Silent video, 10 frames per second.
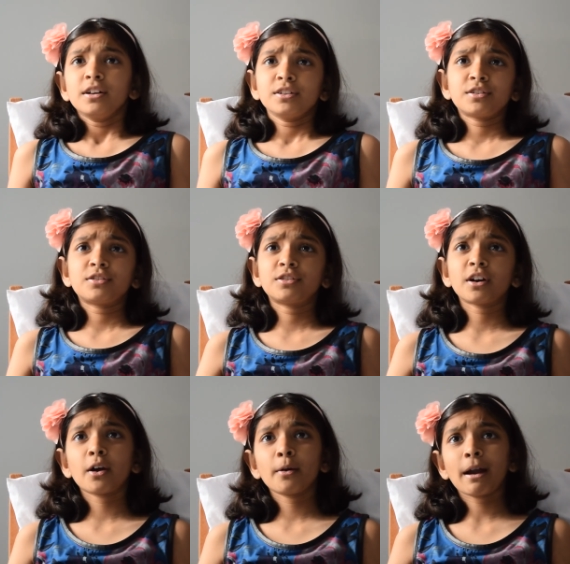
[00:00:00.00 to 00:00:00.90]
So
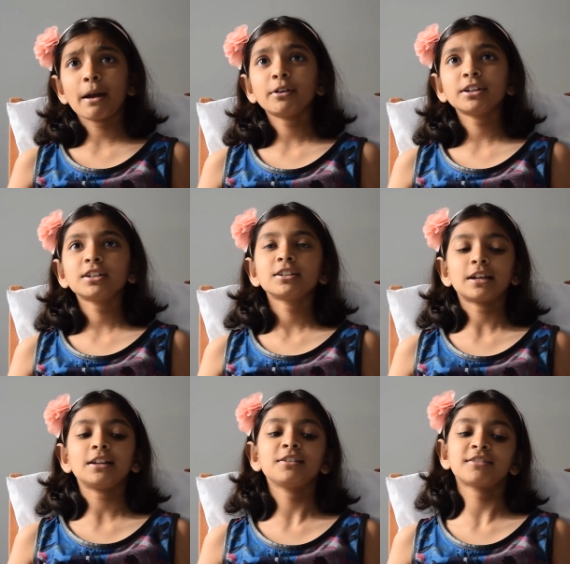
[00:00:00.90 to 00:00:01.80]
I wanted to
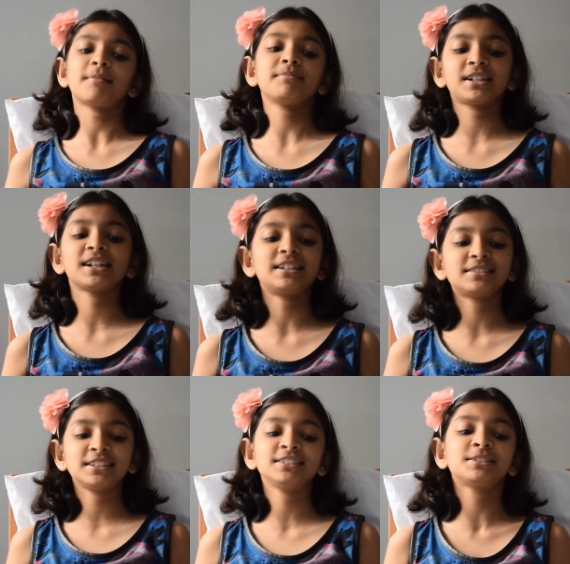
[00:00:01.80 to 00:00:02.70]
tell you something
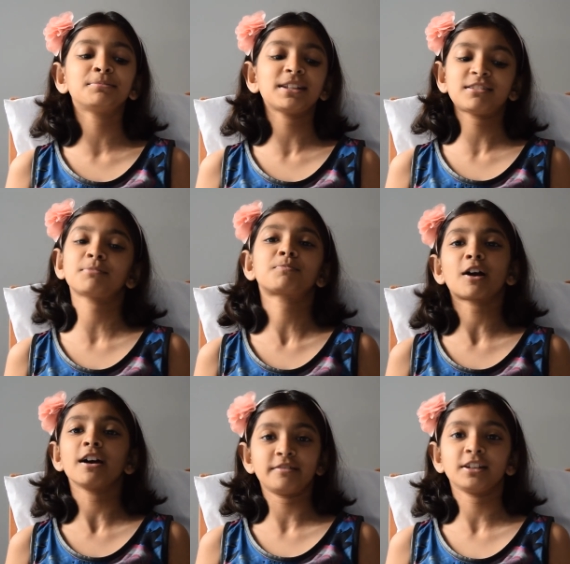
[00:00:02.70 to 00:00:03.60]
else. It's a bit
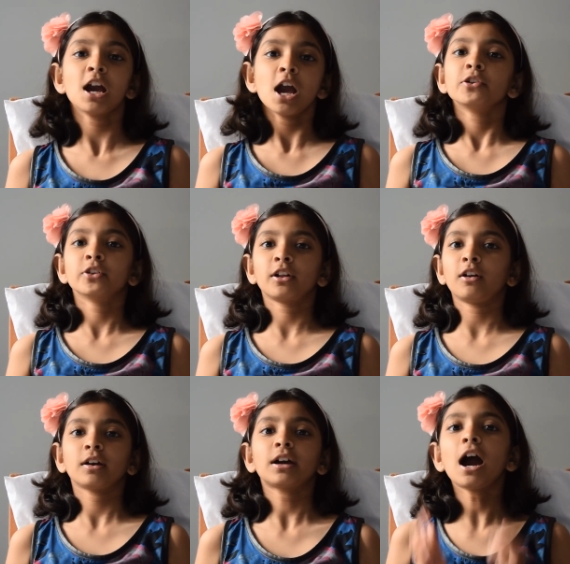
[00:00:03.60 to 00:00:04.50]
surprising. You'll be
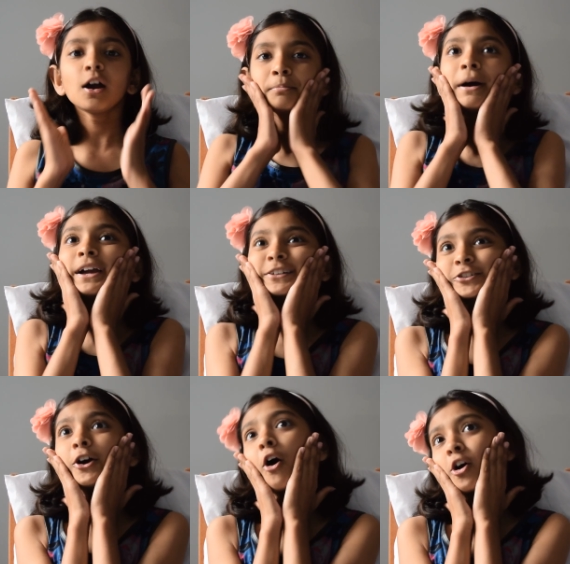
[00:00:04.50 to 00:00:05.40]
like, oh my
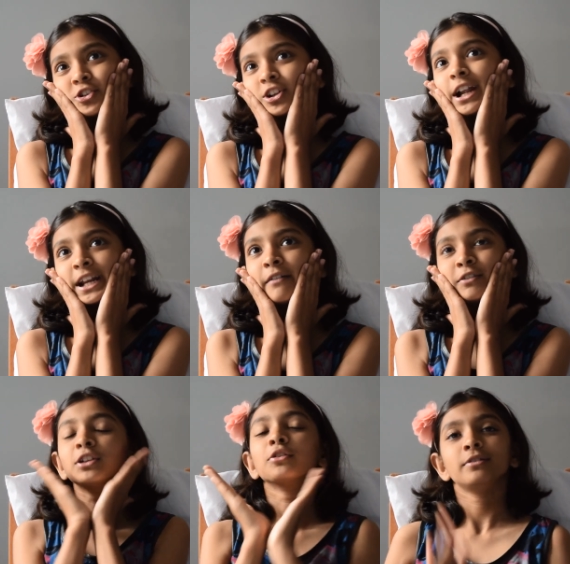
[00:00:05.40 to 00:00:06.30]
gosh, I
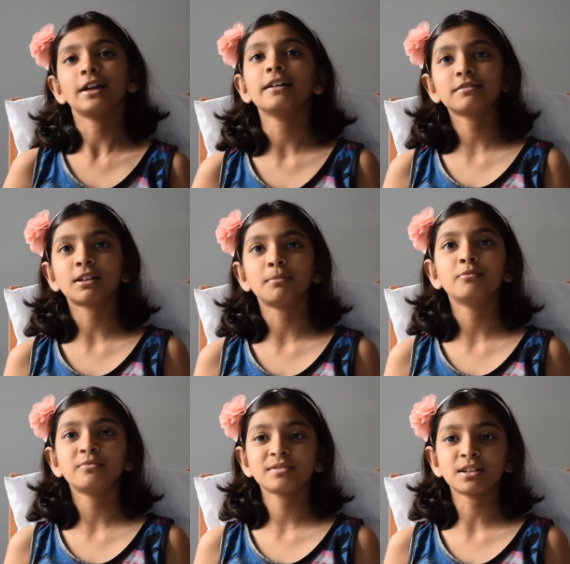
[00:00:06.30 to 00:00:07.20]
never knew that. Some,
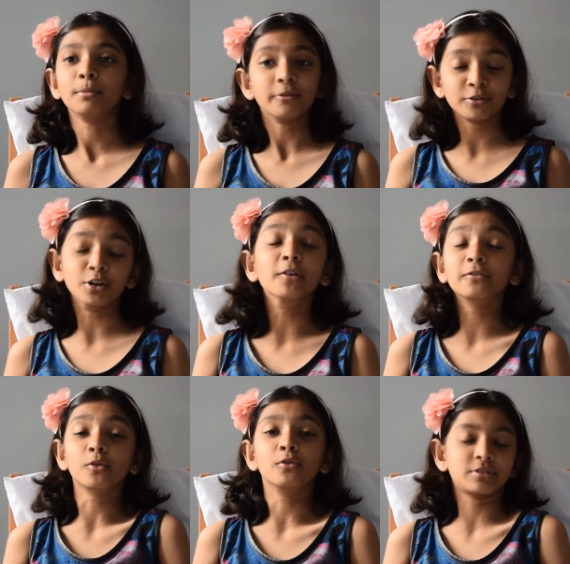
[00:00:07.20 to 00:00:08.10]
some of you,
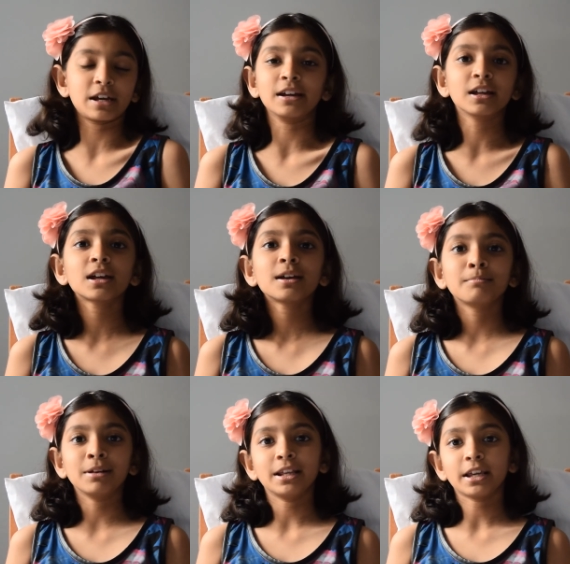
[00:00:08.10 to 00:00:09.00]
of course, I
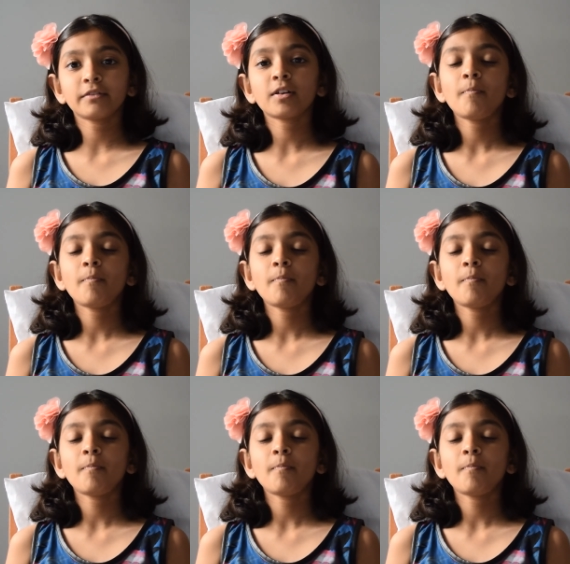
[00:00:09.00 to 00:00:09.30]
believe.